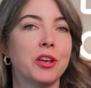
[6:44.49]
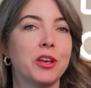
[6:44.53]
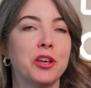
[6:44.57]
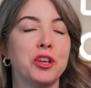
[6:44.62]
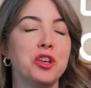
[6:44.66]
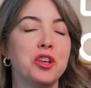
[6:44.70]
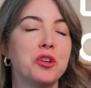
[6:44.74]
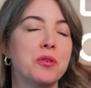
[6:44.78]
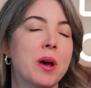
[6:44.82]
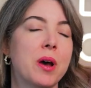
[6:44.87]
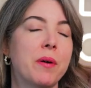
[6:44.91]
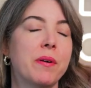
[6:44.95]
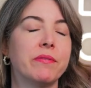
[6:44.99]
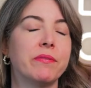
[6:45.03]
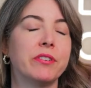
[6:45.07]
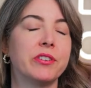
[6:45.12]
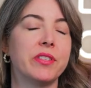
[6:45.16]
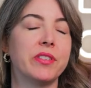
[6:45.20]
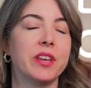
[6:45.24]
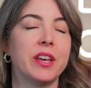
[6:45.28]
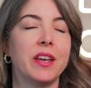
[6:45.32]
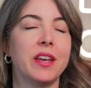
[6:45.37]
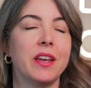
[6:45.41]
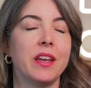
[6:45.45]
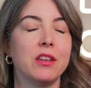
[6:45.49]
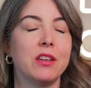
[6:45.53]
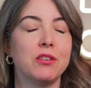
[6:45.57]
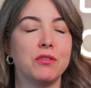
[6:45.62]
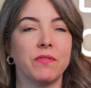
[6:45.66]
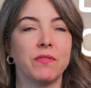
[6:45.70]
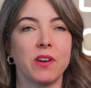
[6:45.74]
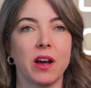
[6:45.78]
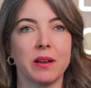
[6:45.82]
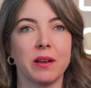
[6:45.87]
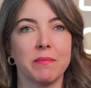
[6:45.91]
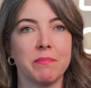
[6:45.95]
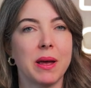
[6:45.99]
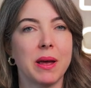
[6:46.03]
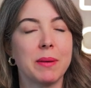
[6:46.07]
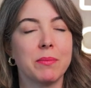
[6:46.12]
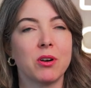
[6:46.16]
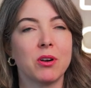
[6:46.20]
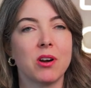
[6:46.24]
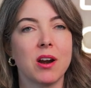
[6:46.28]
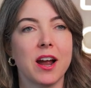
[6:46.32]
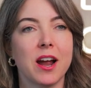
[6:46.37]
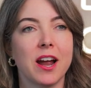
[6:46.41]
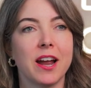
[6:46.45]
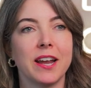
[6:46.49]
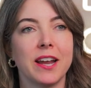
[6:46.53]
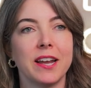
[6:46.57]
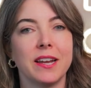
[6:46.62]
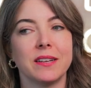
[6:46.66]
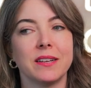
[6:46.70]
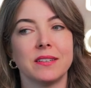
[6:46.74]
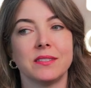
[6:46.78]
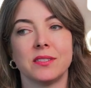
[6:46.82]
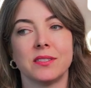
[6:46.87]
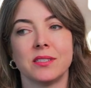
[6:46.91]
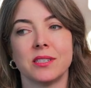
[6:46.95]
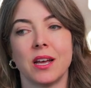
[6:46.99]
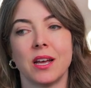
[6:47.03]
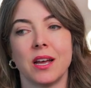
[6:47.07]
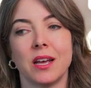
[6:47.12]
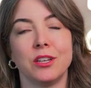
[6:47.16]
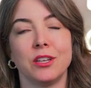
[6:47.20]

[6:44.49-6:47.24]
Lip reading: You know everything, you've got it memorized,